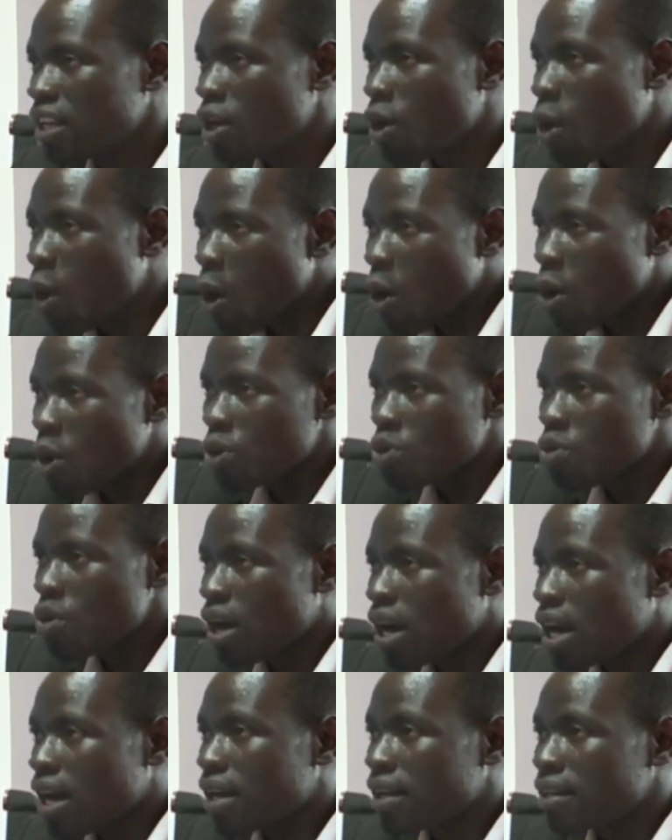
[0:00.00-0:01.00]
Or
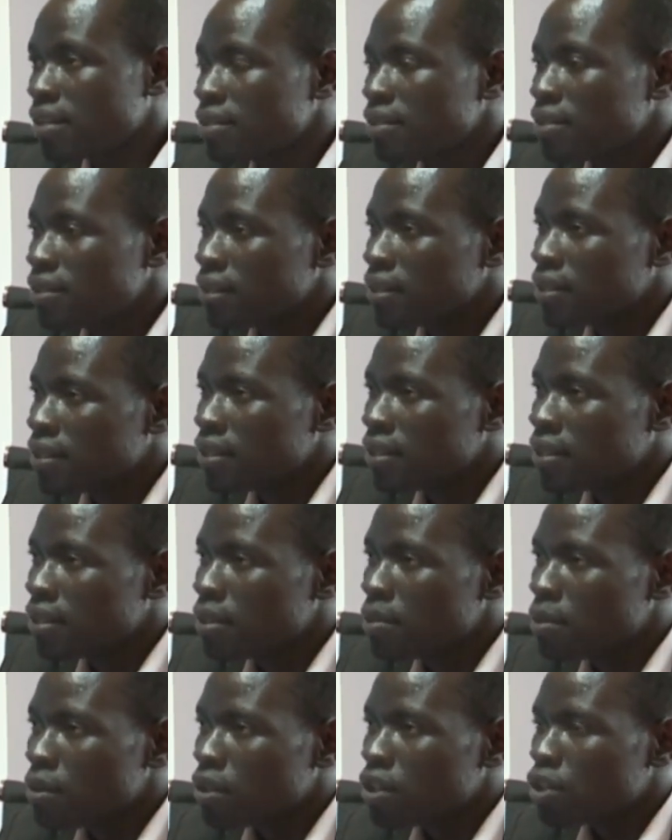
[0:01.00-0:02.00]

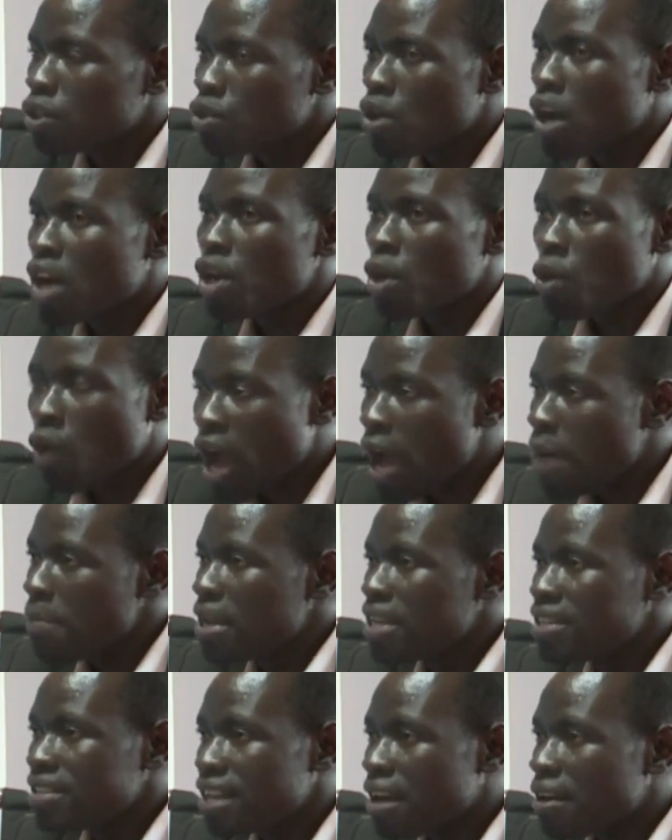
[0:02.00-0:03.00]
your
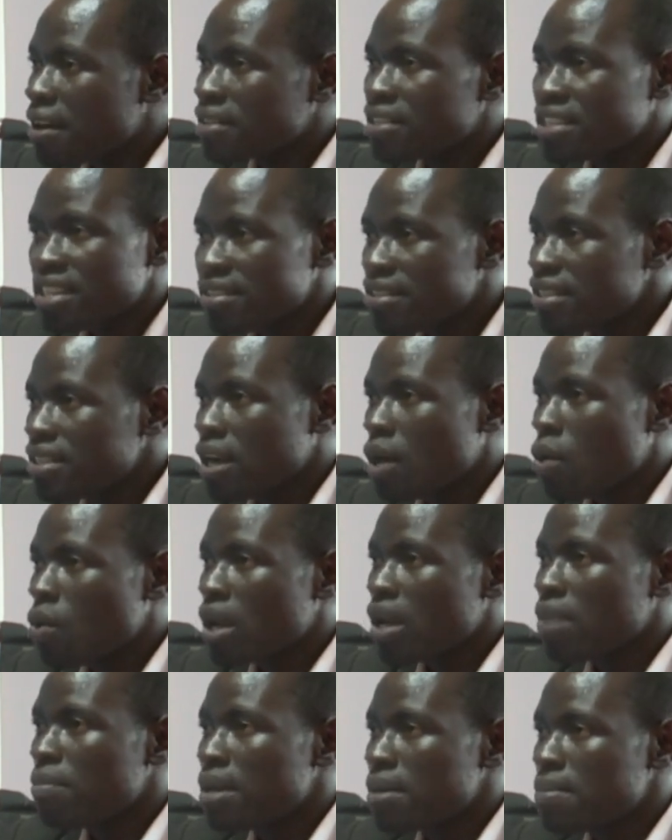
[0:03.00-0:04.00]
requirements are chasing
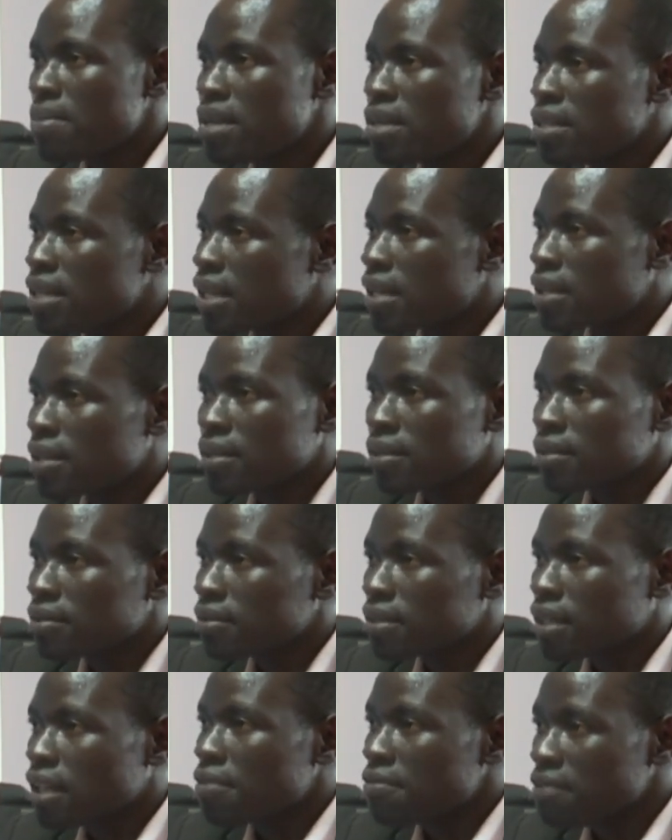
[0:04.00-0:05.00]
away maybe
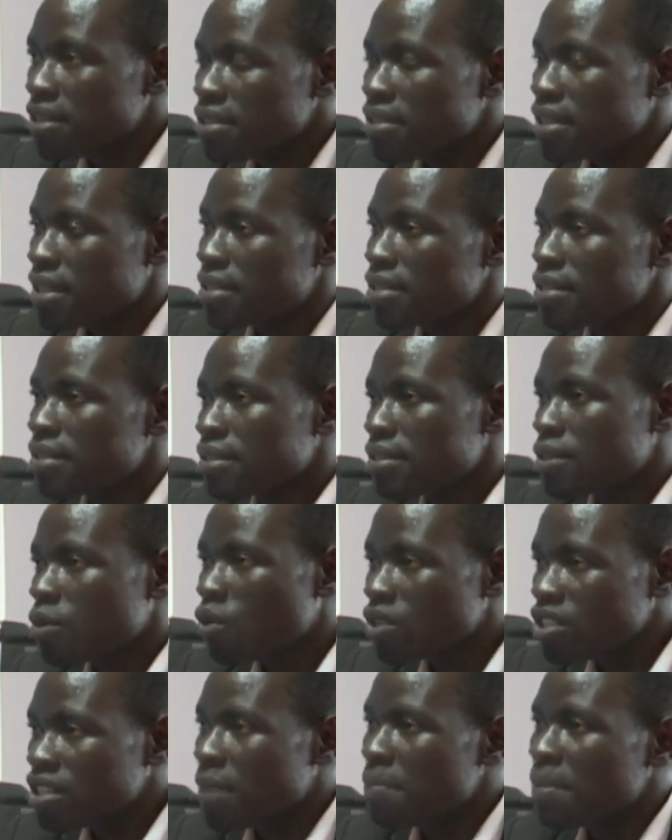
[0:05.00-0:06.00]
the investors?
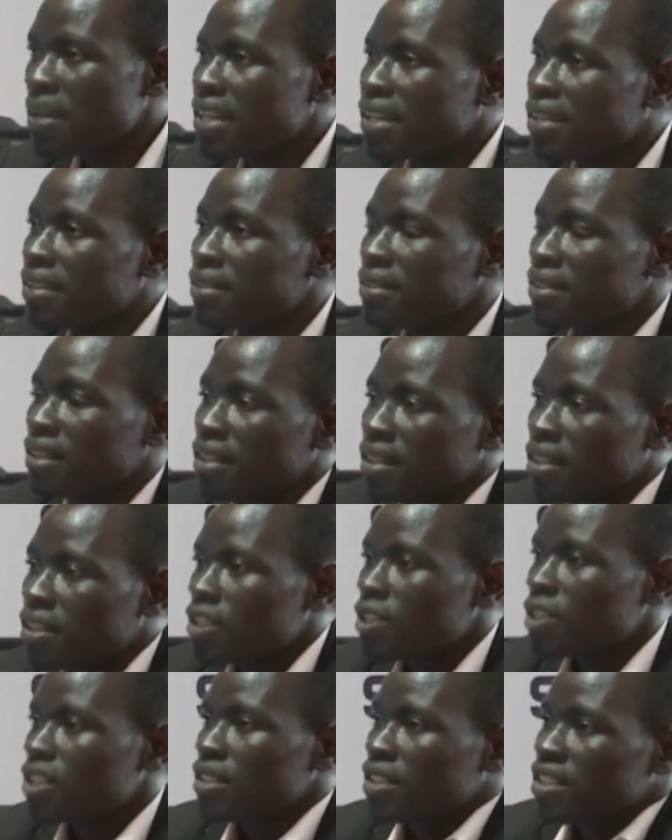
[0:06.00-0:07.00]
What's happening,
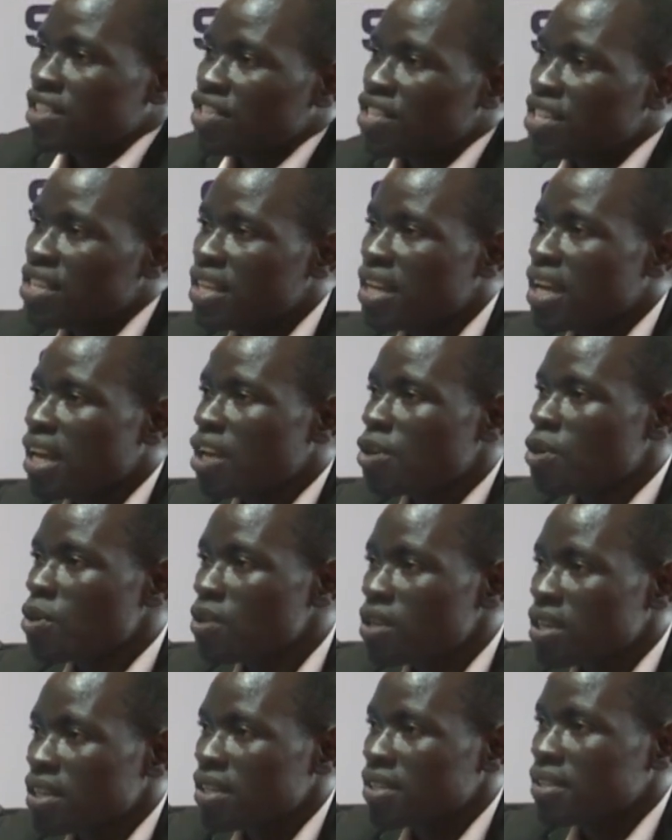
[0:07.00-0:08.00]
Engineer Adok?